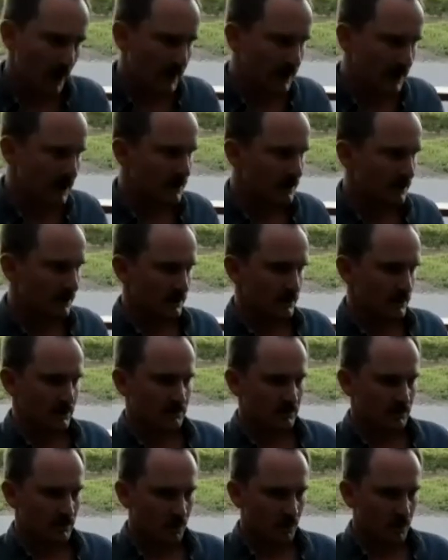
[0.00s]

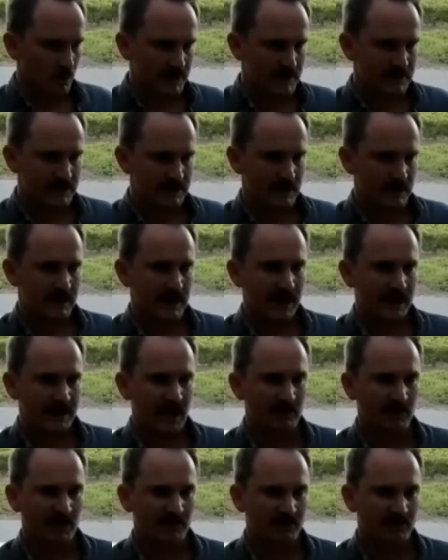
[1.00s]
We
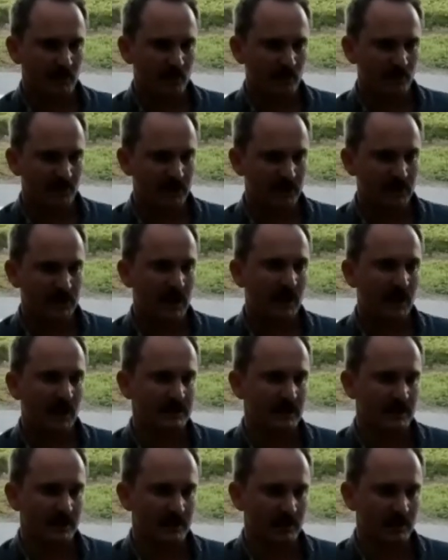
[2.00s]
see that coming from
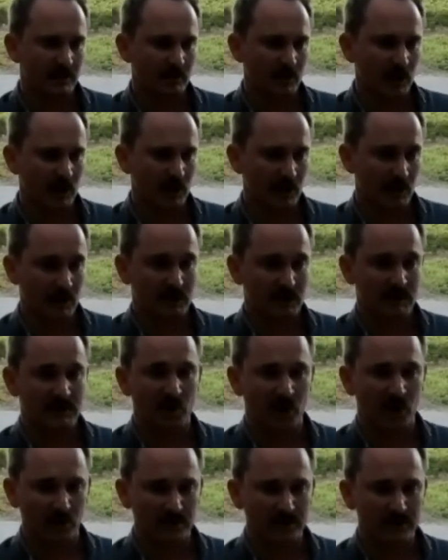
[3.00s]
vineyards that are
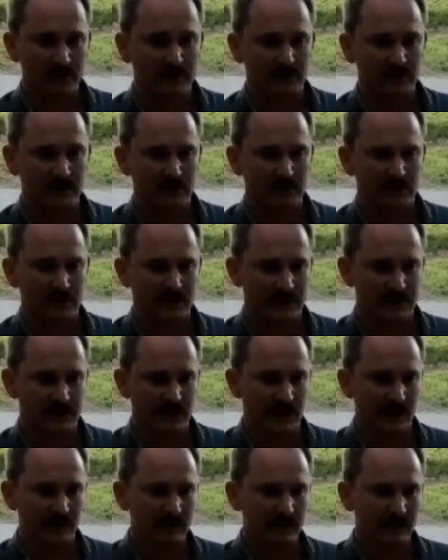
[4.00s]
exposed
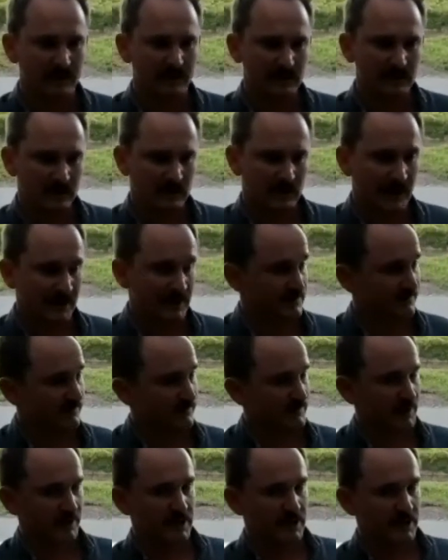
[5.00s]
to sun,
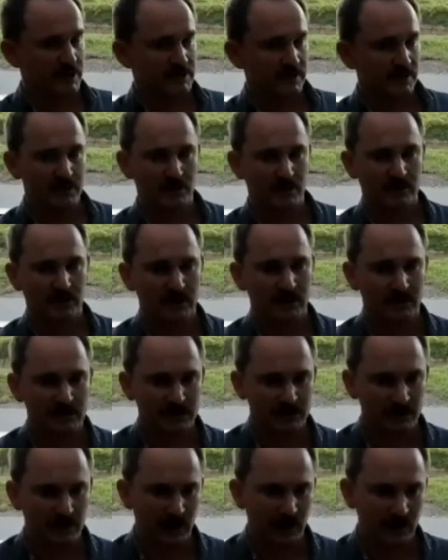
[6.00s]
and it's very easy to
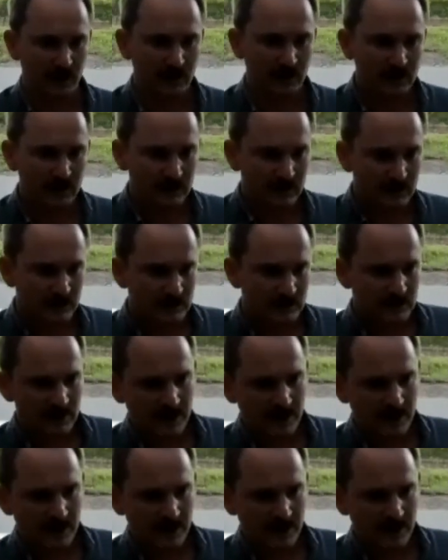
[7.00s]
do here in Australia.